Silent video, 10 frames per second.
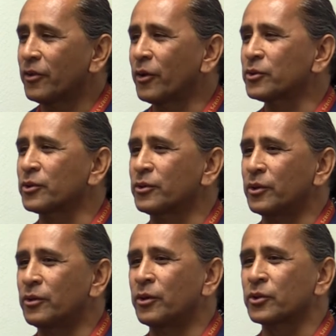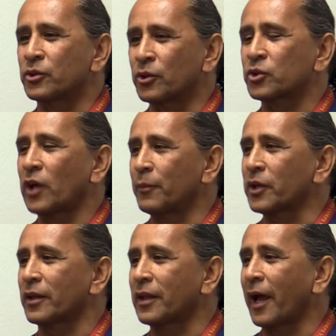there's
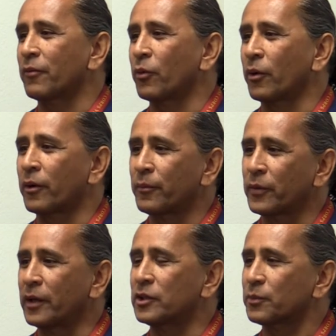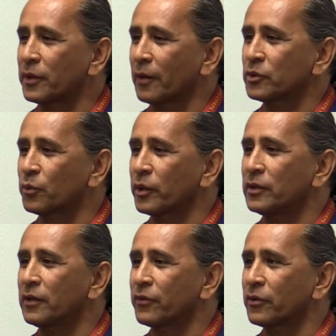times like that where it just becomes
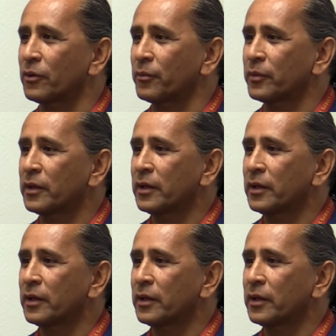really difficult.